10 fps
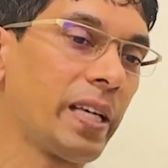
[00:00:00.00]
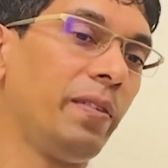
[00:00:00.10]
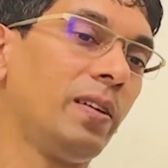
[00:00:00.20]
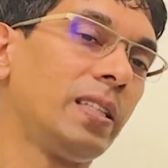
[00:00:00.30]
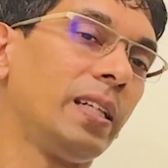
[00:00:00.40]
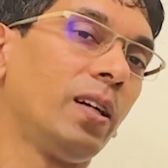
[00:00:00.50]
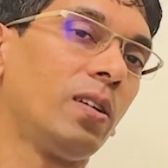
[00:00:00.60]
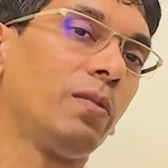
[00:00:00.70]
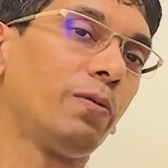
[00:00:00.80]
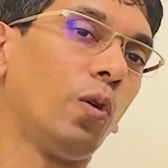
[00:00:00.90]
everyone's sitting on
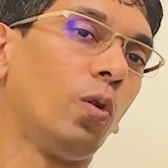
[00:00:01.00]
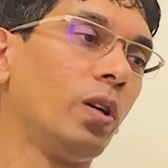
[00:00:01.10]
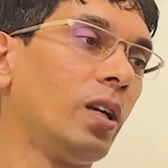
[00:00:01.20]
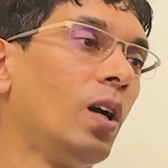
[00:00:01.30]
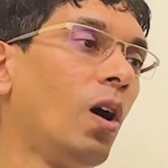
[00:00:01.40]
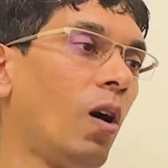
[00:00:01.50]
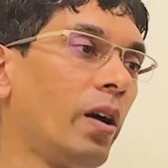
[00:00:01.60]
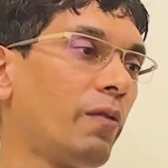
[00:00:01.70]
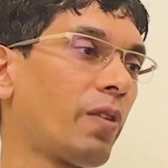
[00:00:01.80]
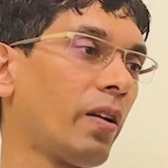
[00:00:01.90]
the phone or
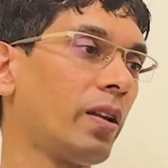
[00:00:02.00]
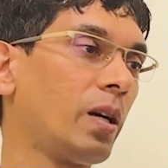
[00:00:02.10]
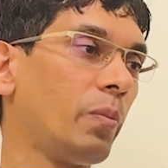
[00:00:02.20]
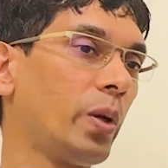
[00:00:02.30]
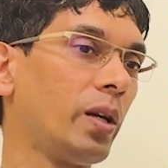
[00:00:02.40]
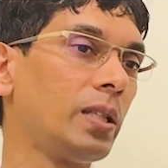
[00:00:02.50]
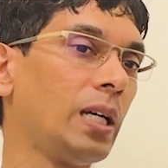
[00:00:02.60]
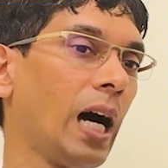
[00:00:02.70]
in front of the computers.